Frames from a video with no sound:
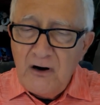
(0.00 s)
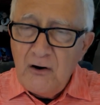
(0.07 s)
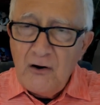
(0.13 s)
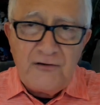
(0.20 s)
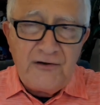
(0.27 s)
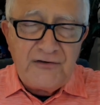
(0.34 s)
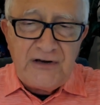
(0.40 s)

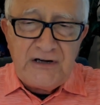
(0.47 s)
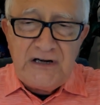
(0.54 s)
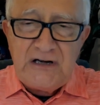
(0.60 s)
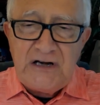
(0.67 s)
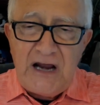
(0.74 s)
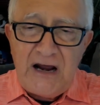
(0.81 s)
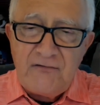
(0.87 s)
or that they
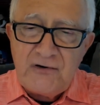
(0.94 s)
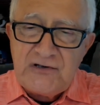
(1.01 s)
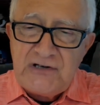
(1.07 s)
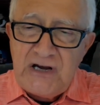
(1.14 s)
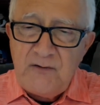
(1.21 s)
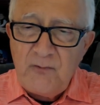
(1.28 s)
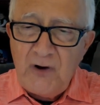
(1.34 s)
didn't have their
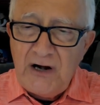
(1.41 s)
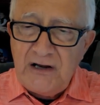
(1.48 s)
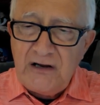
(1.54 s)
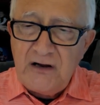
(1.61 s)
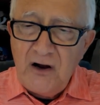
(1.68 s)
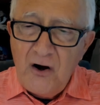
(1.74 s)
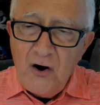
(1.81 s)
team
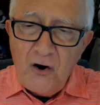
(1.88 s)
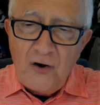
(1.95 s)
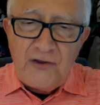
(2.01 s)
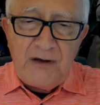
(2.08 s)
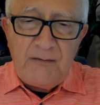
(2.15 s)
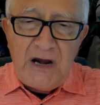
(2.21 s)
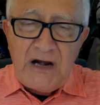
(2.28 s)
ready, or
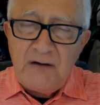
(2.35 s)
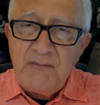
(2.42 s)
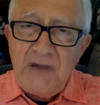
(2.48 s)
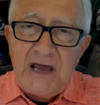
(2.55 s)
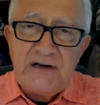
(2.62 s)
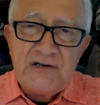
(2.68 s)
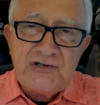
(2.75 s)
they made a
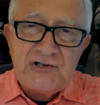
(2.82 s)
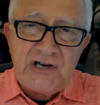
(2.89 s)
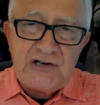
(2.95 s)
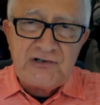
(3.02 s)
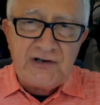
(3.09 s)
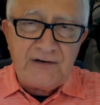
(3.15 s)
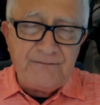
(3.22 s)
bad
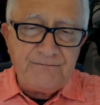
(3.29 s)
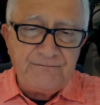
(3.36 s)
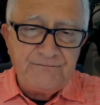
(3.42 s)
decision.